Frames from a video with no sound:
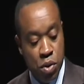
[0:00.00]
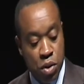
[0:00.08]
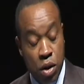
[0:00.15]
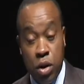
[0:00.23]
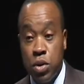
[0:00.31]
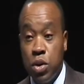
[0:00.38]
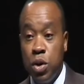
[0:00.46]

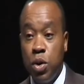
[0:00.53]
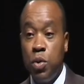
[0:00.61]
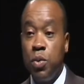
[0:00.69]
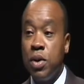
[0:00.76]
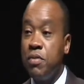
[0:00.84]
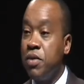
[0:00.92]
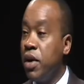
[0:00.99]
although
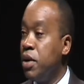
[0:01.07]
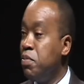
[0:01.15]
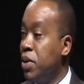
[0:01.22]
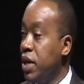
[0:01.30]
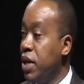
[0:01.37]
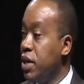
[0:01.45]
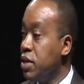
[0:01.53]
we're very
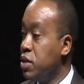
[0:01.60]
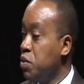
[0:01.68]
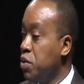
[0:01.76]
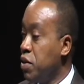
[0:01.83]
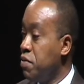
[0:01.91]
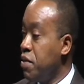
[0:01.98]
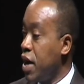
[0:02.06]
pleased
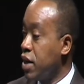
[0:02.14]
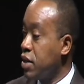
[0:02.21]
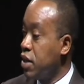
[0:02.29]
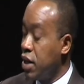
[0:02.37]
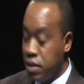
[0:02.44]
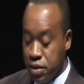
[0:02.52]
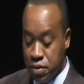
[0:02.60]
with the fact
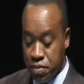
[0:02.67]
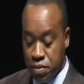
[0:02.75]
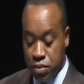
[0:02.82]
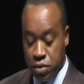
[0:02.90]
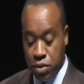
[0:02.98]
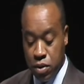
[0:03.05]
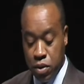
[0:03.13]
that
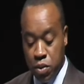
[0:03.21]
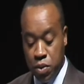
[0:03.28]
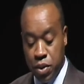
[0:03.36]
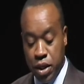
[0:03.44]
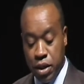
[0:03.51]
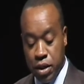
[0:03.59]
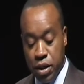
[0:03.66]

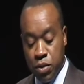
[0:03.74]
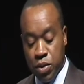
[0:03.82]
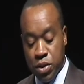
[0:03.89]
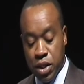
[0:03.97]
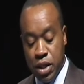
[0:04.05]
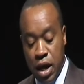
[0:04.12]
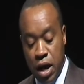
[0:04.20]
it was
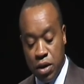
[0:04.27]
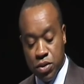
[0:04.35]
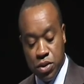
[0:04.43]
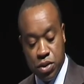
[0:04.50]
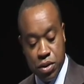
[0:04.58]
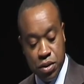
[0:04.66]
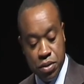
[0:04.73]

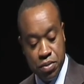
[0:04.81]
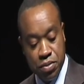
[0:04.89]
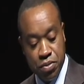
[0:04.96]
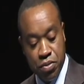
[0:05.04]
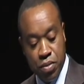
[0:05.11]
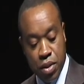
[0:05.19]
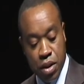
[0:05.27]
announced
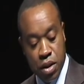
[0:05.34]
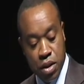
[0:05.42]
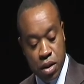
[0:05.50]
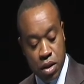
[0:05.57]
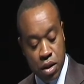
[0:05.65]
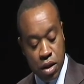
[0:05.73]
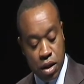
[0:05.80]

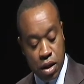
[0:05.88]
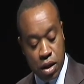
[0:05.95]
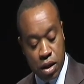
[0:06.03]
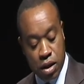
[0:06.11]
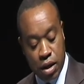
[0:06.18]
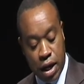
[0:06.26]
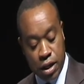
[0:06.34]

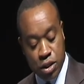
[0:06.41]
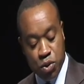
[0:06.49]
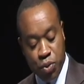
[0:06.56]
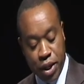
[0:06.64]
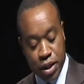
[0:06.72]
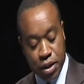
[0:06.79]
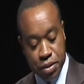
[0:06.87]
last
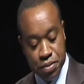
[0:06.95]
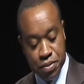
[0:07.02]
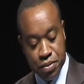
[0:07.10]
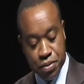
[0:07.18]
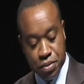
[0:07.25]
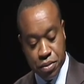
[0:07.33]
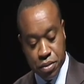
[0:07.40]
week
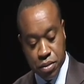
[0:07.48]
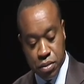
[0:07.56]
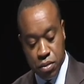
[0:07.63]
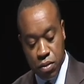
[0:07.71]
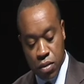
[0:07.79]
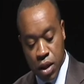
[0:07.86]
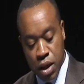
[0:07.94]

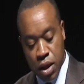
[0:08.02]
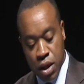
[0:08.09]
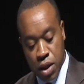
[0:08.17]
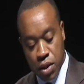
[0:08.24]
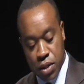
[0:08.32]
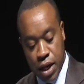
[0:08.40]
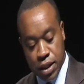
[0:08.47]

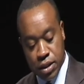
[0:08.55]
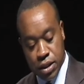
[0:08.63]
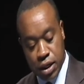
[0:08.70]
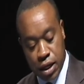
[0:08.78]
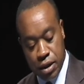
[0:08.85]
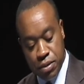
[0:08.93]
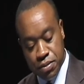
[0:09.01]

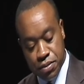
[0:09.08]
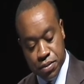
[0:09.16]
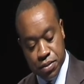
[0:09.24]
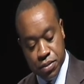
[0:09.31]
that